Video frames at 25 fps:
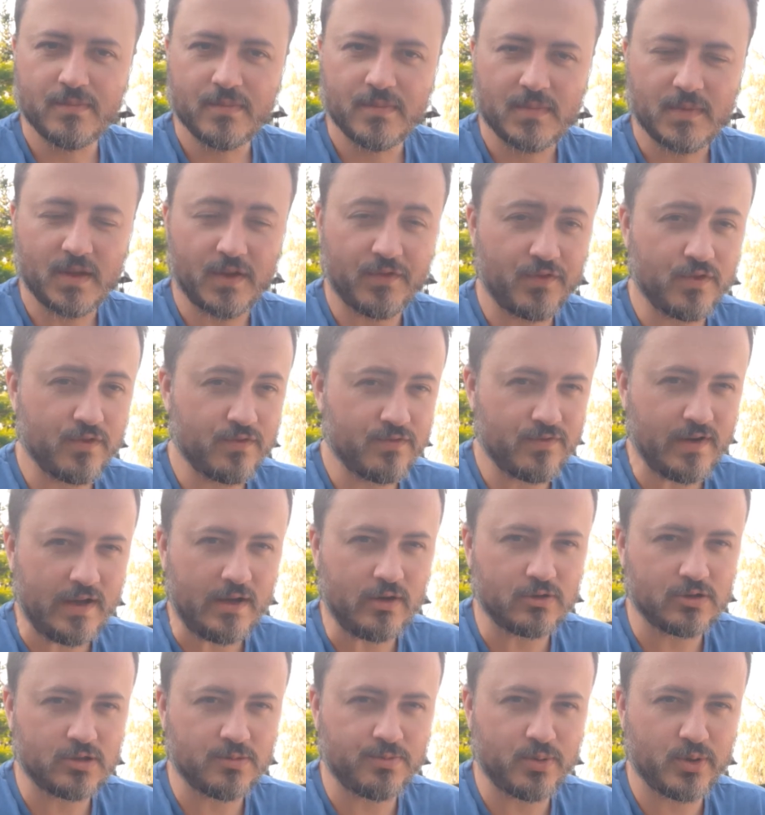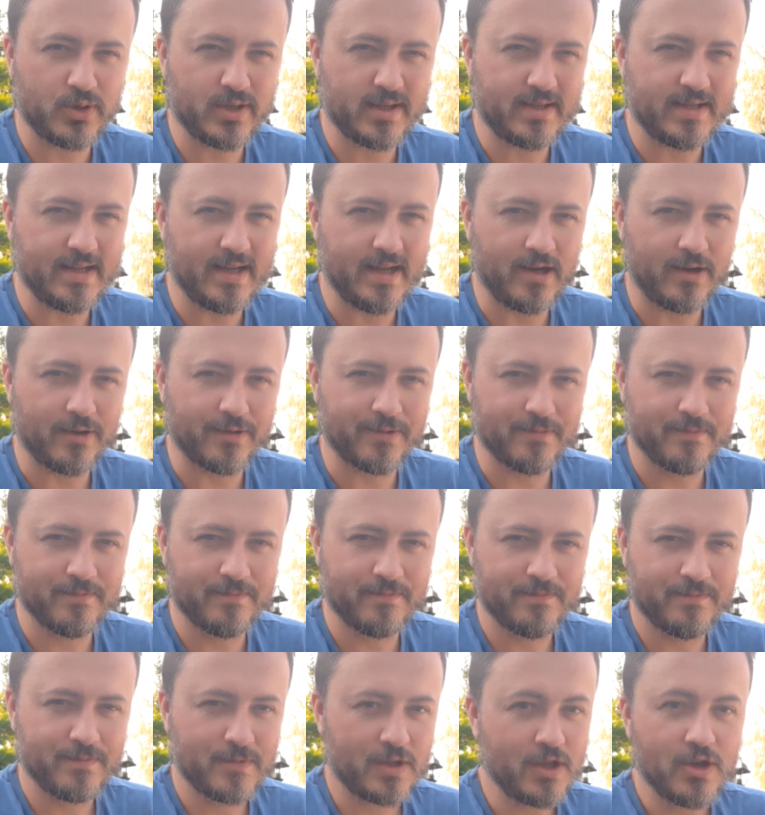if you fail to put it down,
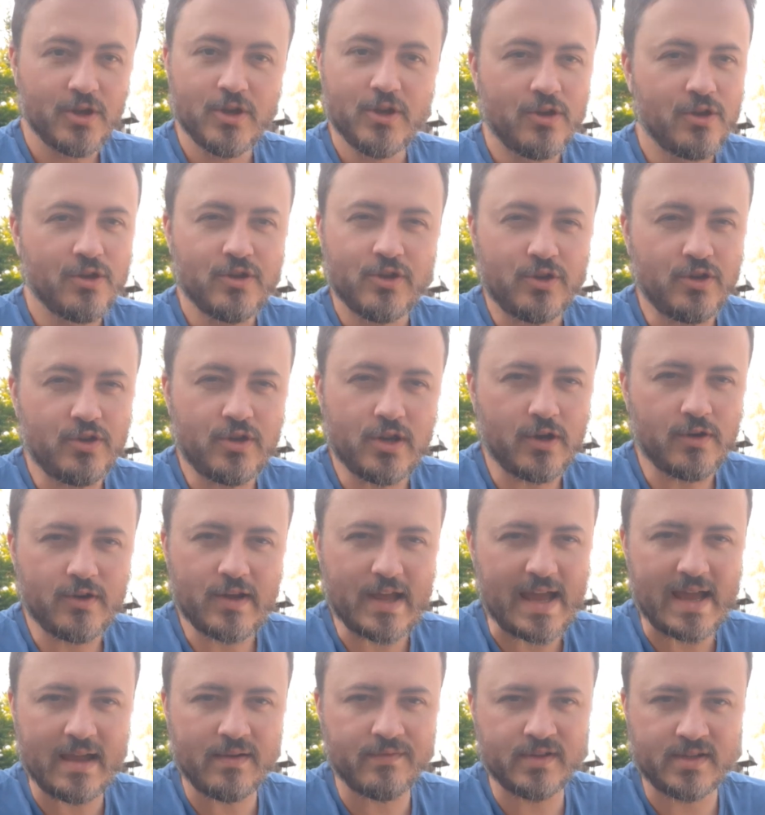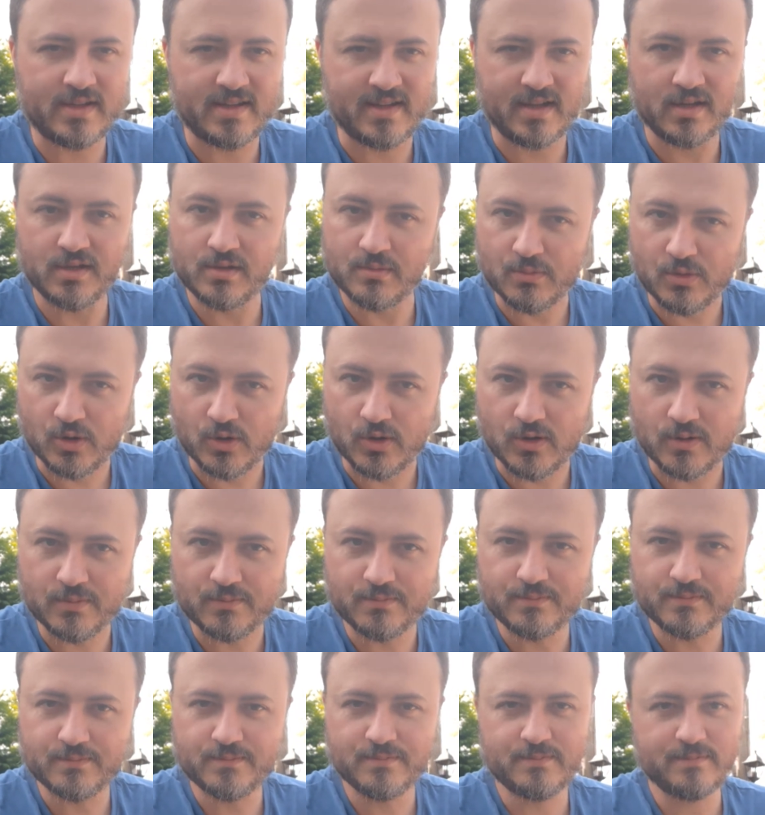you don't have it anymore.
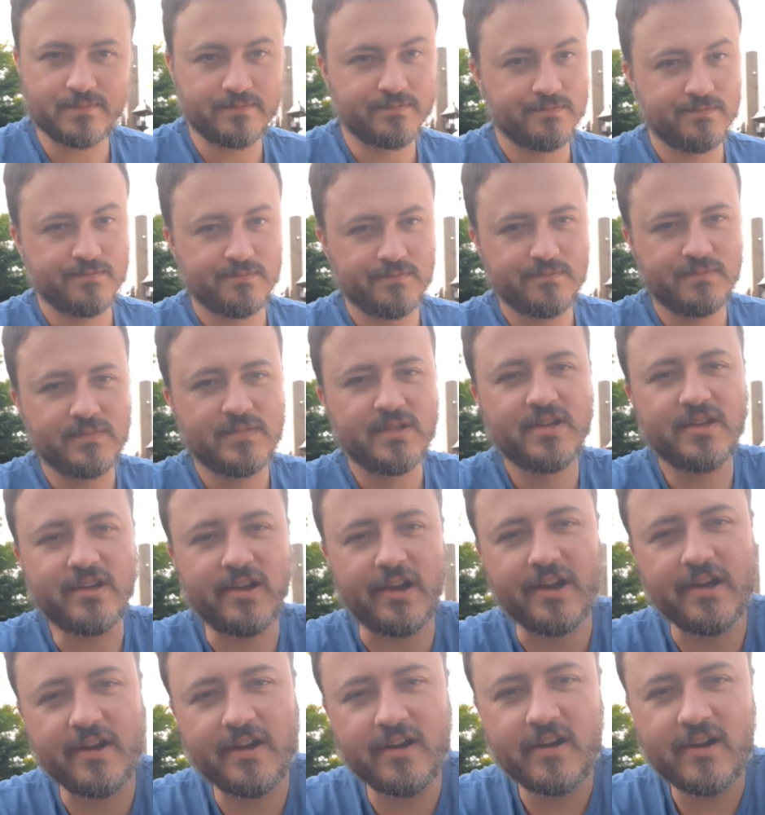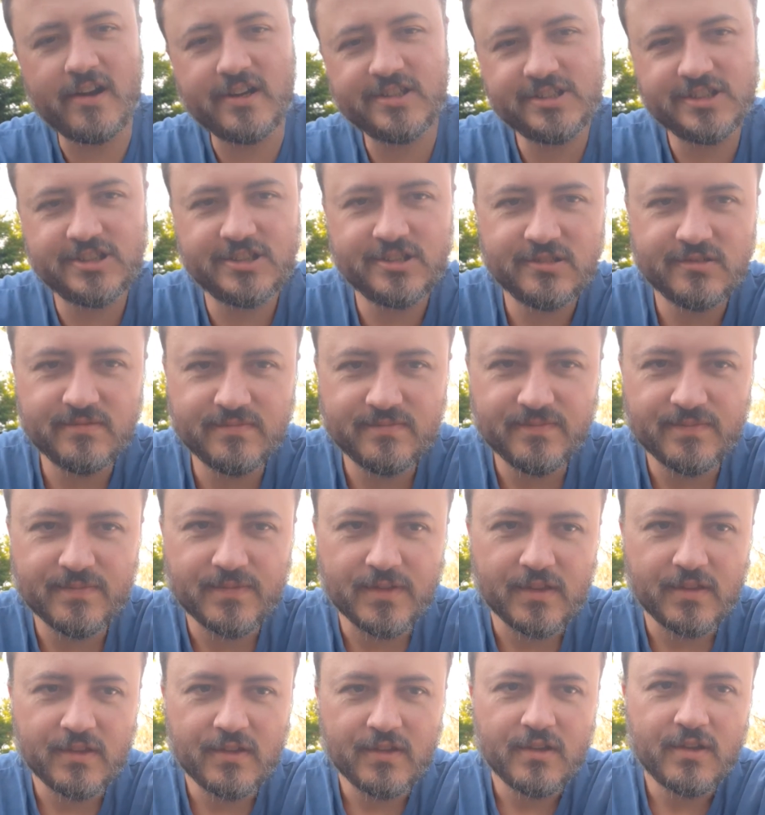Kind of harsh.
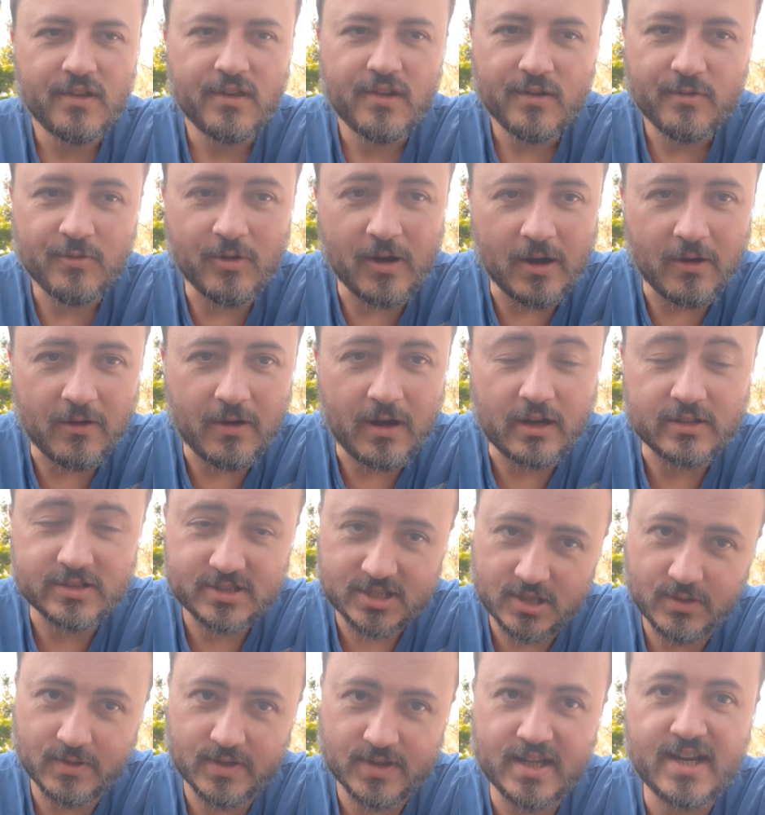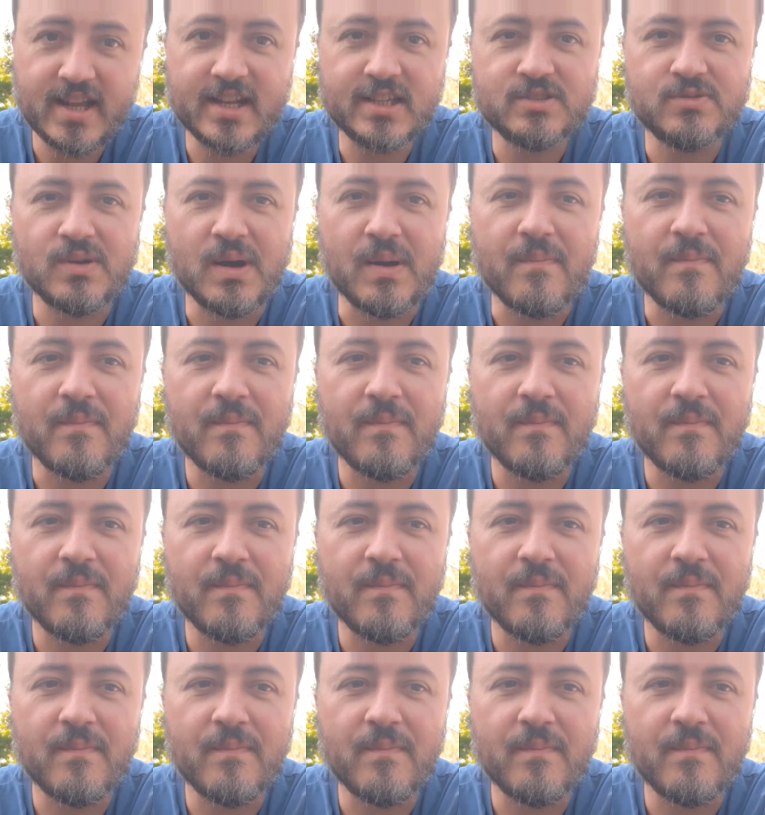Well, I'll see you at the next one.